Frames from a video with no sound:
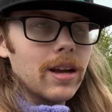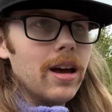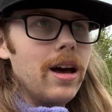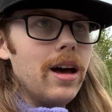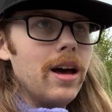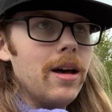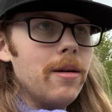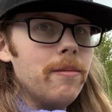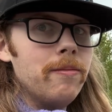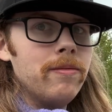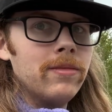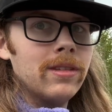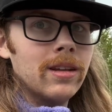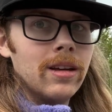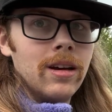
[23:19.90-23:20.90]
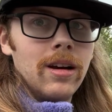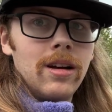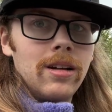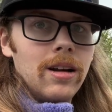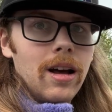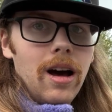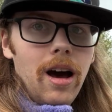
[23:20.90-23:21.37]

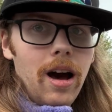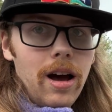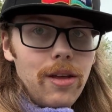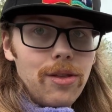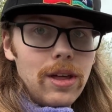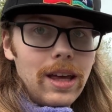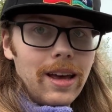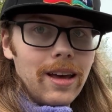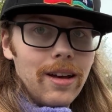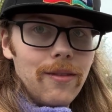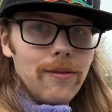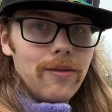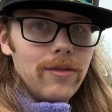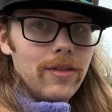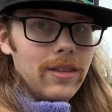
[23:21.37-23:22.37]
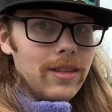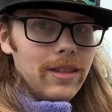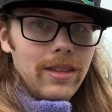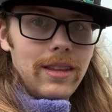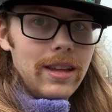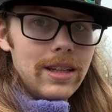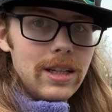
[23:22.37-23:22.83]
I think
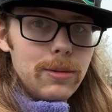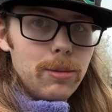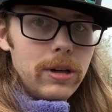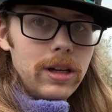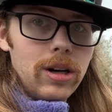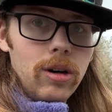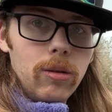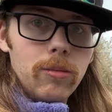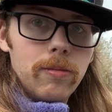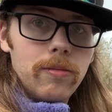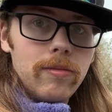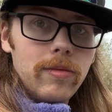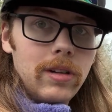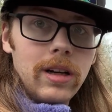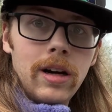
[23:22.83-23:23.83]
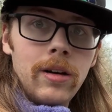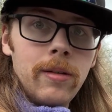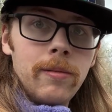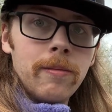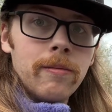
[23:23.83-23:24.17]
this is pretty cool, you know?